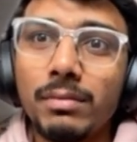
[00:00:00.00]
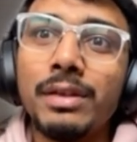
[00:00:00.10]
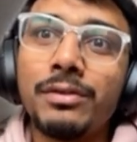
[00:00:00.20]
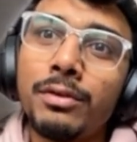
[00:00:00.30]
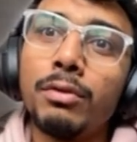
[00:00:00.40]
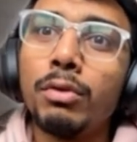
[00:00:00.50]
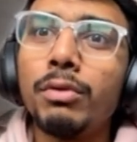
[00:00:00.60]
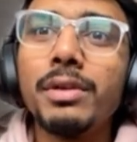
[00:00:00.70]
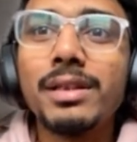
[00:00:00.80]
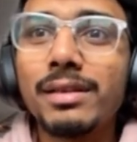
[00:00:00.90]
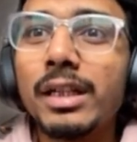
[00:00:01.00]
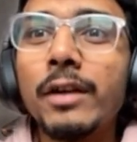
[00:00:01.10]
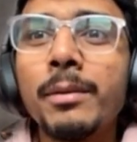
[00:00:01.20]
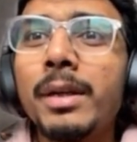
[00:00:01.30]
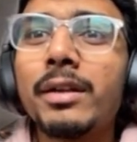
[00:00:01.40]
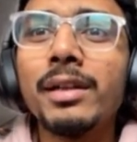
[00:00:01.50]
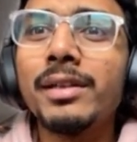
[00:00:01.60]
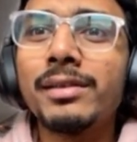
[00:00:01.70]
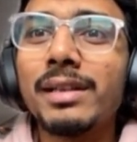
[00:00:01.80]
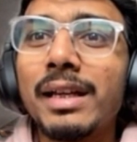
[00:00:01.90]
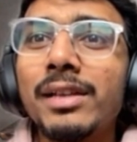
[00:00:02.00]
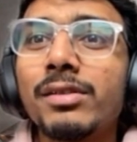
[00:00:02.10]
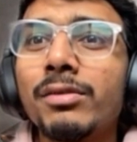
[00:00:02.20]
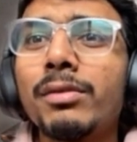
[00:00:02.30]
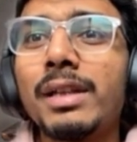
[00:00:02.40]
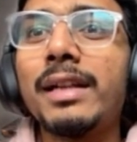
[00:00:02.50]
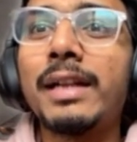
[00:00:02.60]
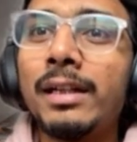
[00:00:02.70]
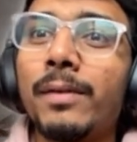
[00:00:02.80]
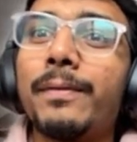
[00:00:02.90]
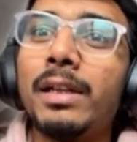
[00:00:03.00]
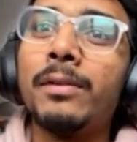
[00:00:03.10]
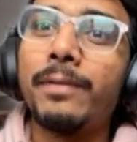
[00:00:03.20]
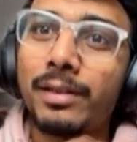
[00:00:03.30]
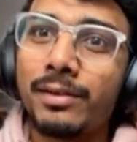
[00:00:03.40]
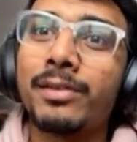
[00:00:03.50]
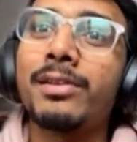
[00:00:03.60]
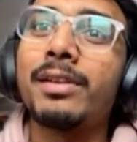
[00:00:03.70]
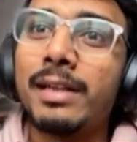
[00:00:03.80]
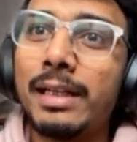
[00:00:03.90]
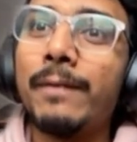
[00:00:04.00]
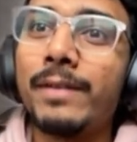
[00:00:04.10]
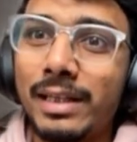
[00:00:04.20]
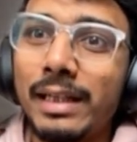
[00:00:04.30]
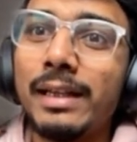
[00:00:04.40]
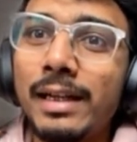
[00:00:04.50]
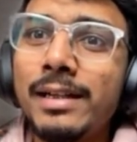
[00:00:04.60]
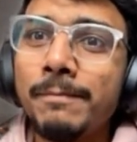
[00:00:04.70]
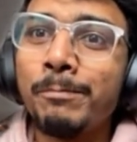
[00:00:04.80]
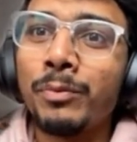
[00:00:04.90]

as you know, it's government college has no that kind of infrastructure and everything, right?